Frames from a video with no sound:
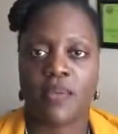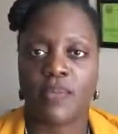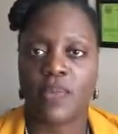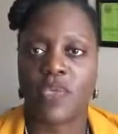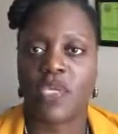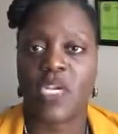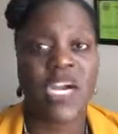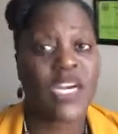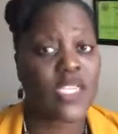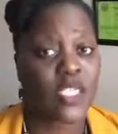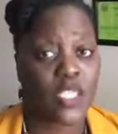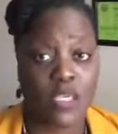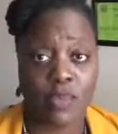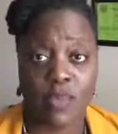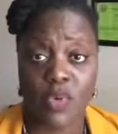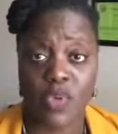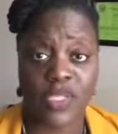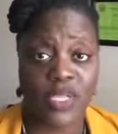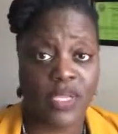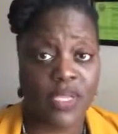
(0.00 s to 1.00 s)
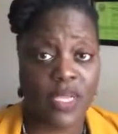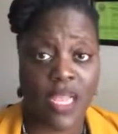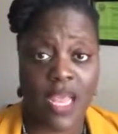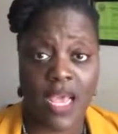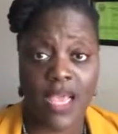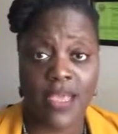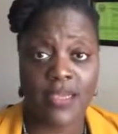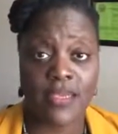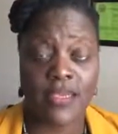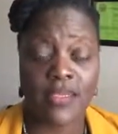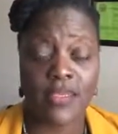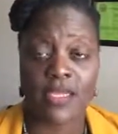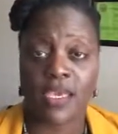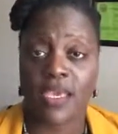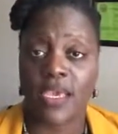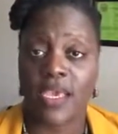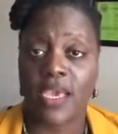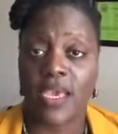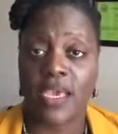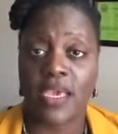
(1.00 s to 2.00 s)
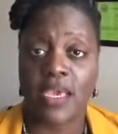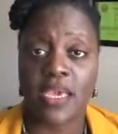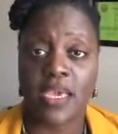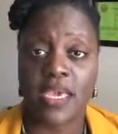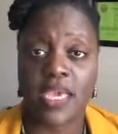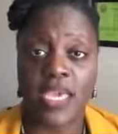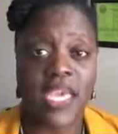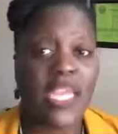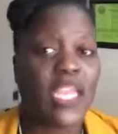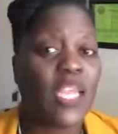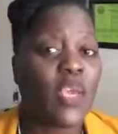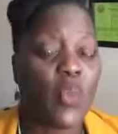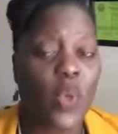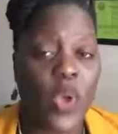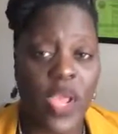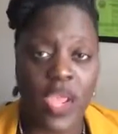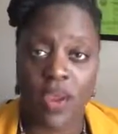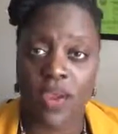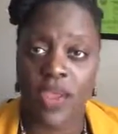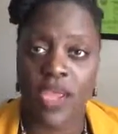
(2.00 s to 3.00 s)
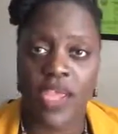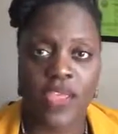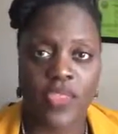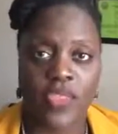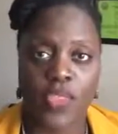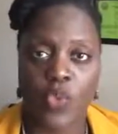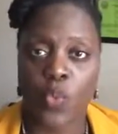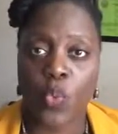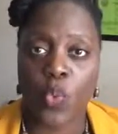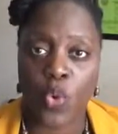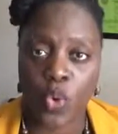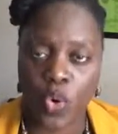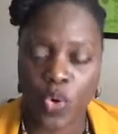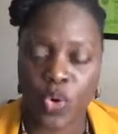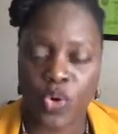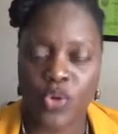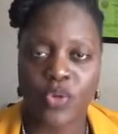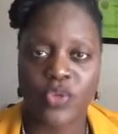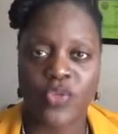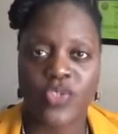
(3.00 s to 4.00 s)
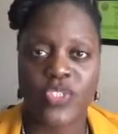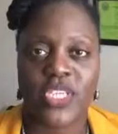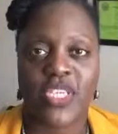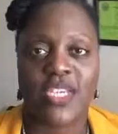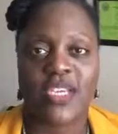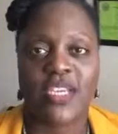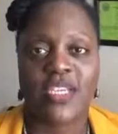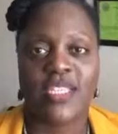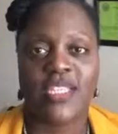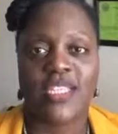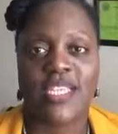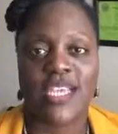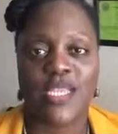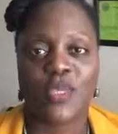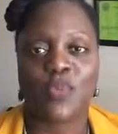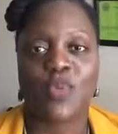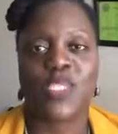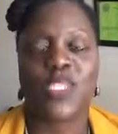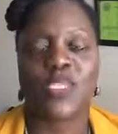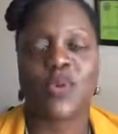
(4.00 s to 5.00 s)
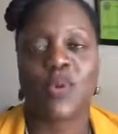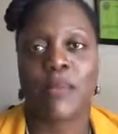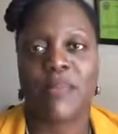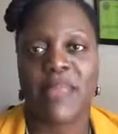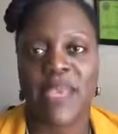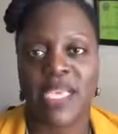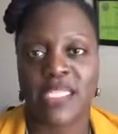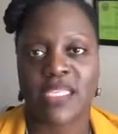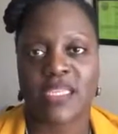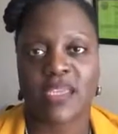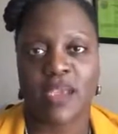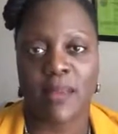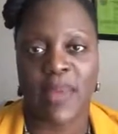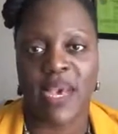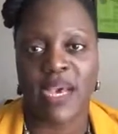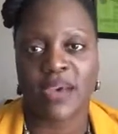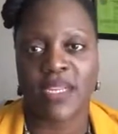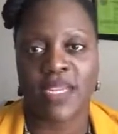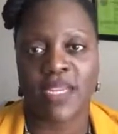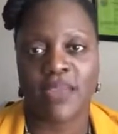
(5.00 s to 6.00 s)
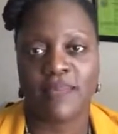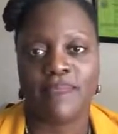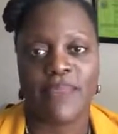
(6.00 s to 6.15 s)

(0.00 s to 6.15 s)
customers and clients anywhere in the world. That's what's so amazing about it.